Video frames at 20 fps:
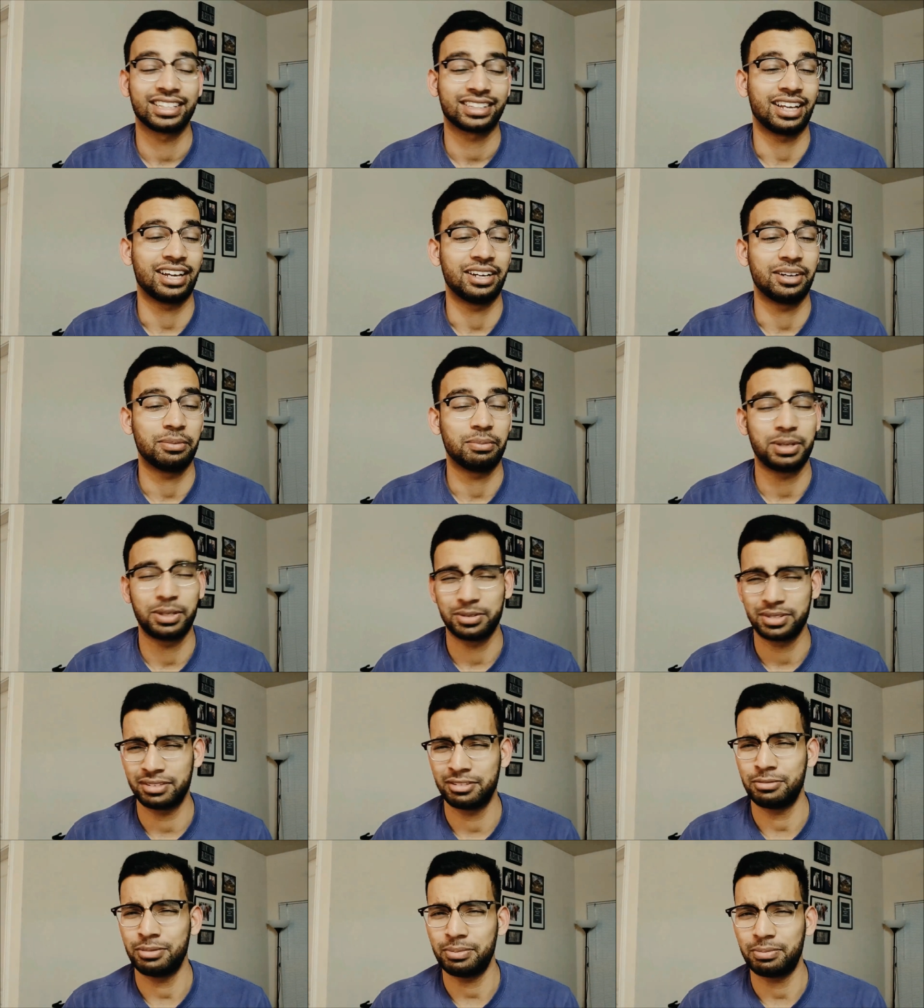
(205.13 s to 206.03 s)
Um, but it
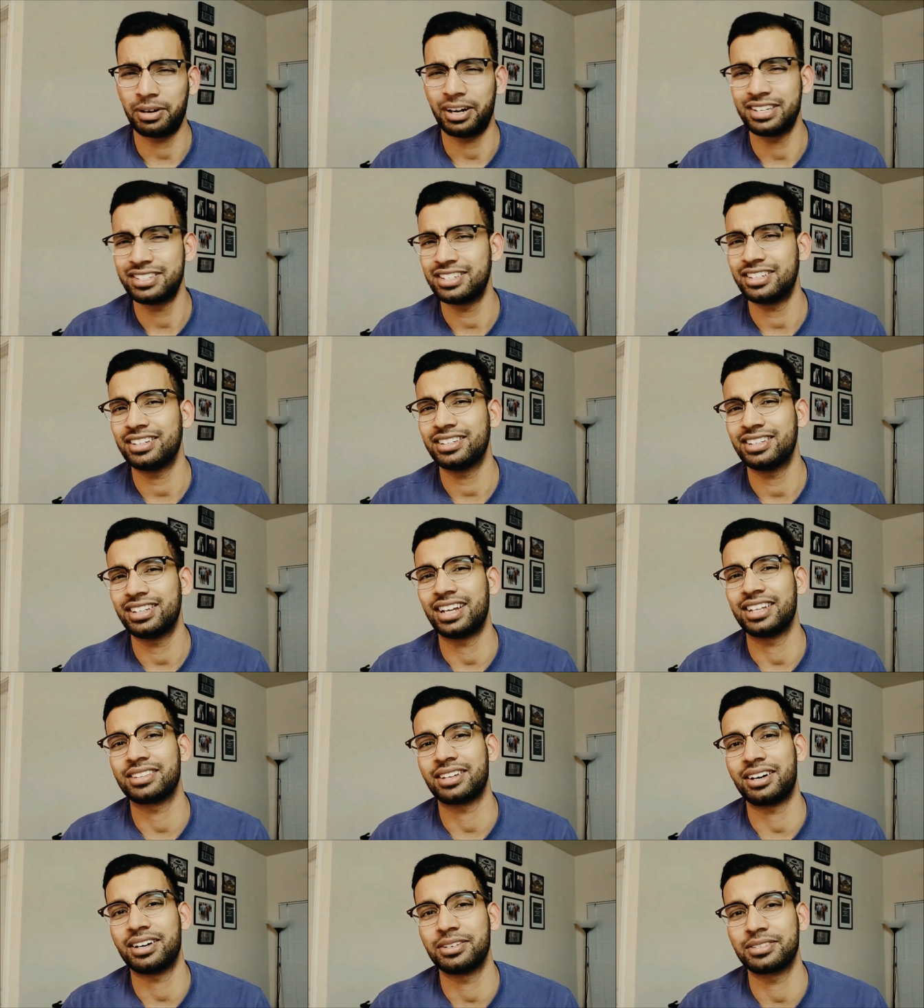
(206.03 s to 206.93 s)
was a little bit pricier than
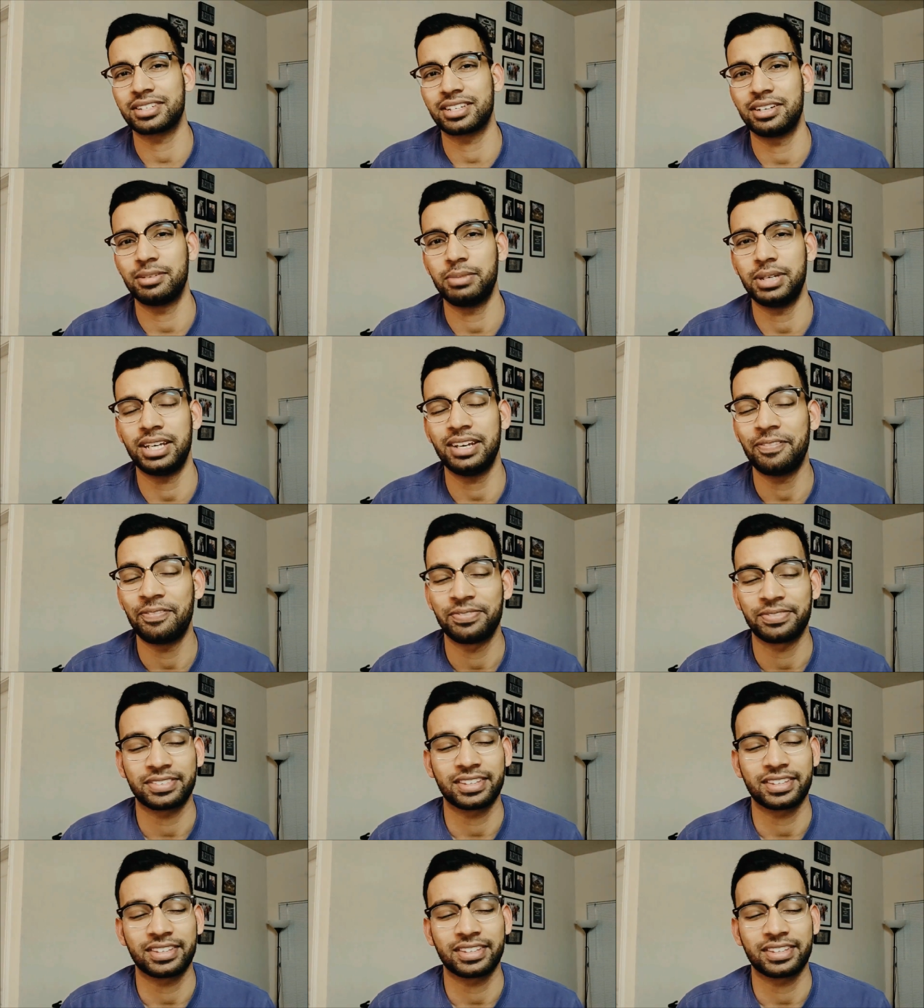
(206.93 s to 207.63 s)
I thought it was going to be.